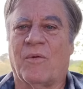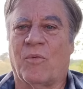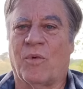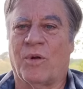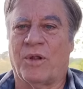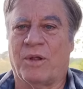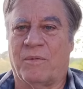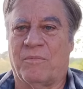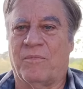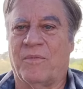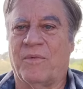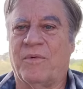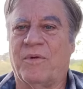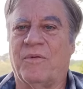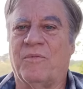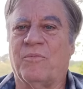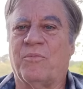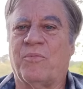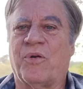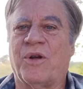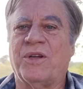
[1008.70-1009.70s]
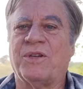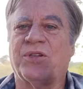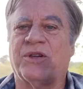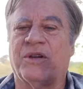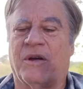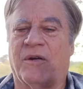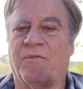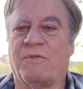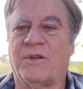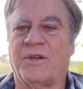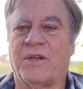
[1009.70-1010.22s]
The priests
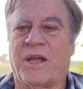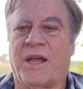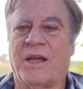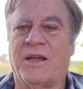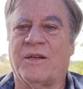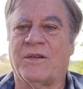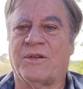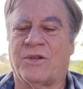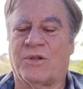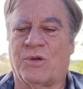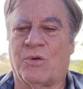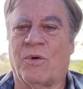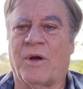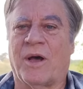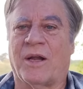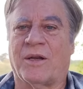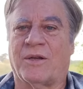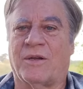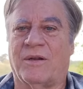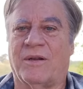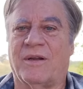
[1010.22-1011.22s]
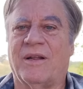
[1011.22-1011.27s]
of the days throughout